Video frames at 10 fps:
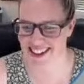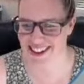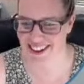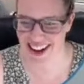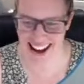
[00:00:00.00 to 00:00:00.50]

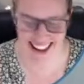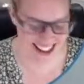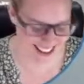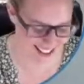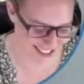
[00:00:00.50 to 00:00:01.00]
So
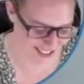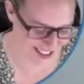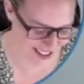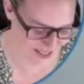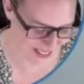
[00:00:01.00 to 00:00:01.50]
anything looks
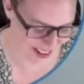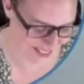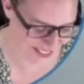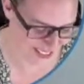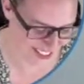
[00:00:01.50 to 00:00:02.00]
good in
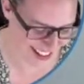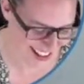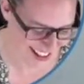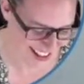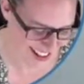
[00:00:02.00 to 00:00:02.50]
purple.
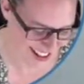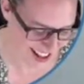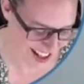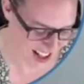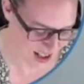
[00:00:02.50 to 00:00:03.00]

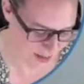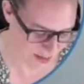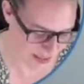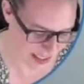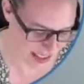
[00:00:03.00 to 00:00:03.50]
I know.
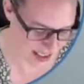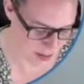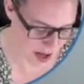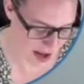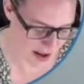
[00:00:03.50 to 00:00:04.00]
I
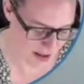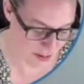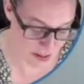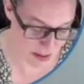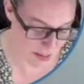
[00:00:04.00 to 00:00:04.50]
swear it
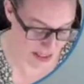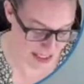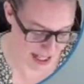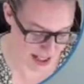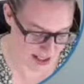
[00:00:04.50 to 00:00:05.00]
was my
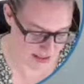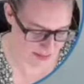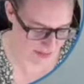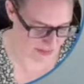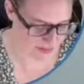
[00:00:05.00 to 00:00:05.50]
mistake.
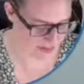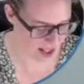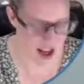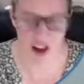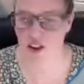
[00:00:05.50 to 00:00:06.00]

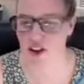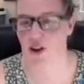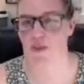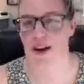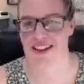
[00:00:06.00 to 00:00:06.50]
I'll
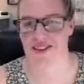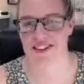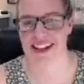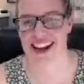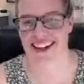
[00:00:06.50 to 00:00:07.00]
know better
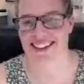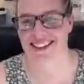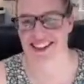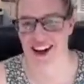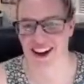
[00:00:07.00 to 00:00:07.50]
for
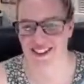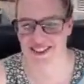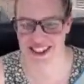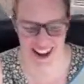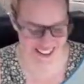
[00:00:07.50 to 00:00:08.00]
next time,
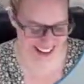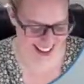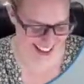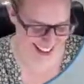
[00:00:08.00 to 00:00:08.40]
Joanna.